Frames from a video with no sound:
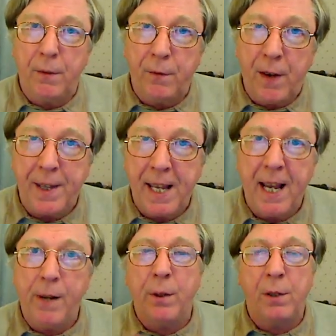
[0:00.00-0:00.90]
by the
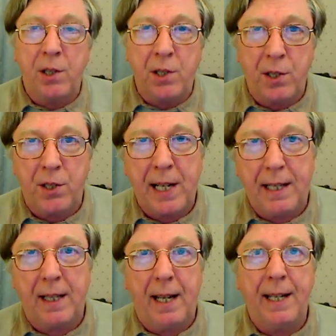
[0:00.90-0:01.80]
aerial, this is the
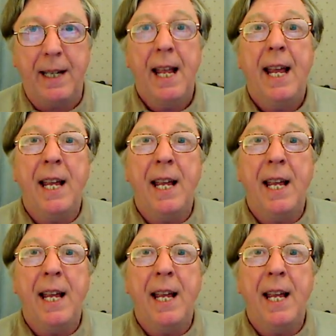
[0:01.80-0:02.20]
satellite,